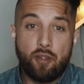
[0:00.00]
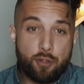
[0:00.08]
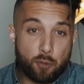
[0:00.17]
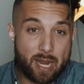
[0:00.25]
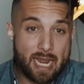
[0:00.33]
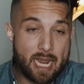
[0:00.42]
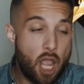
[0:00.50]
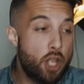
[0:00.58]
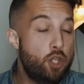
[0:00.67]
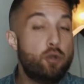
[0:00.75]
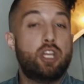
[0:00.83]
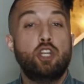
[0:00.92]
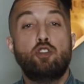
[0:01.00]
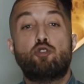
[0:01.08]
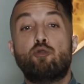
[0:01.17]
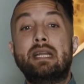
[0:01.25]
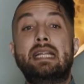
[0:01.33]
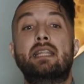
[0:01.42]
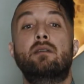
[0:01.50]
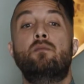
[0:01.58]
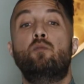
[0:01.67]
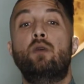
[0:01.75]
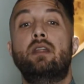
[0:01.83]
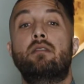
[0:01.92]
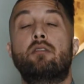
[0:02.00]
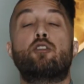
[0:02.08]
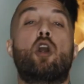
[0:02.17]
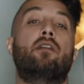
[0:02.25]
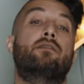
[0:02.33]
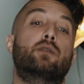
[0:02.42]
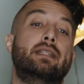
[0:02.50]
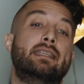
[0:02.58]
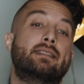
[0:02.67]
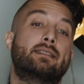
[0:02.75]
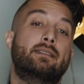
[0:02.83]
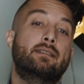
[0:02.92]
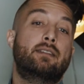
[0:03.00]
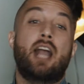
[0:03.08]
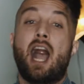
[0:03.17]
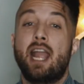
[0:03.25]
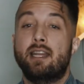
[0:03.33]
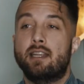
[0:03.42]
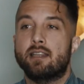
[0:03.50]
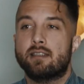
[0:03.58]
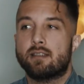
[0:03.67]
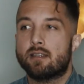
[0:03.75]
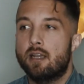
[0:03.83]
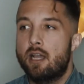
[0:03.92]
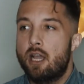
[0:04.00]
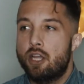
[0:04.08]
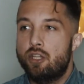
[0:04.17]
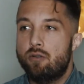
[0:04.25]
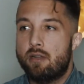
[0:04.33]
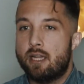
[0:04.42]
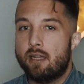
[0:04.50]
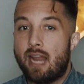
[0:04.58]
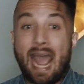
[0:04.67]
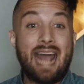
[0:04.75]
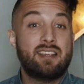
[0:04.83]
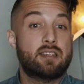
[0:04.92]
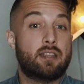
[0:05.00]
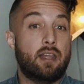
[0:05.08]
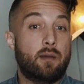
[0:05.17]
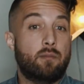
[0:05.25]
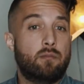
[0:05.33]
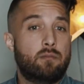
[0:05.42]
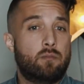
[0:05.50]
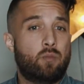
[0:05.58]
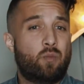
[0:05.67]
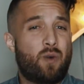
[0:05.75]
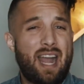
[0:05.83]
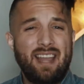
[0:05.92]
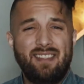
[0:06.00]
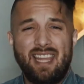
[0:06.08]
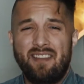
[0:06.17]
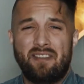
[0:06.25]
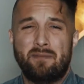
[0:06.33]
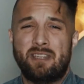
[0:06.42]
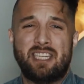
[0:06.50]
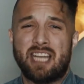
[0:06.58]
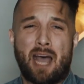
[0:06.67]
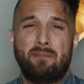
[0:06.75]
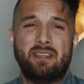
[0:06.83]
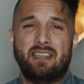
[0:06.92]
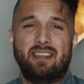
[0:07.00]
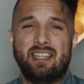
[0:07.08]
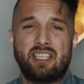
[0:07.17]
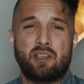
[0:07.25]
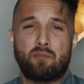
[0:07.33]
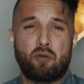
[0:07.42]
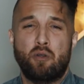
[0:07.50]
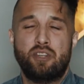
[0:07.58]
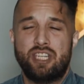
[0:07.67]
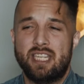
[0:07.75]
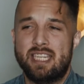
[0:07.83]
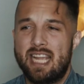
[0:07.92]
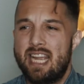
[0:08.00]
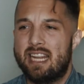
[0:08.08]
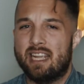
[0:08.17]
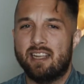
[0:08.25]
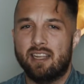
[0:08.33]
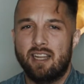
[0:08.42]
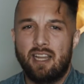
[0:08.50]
3, you can greet them with thoughtfulness and kindness. You can ask them why they've adopted this approach to dating,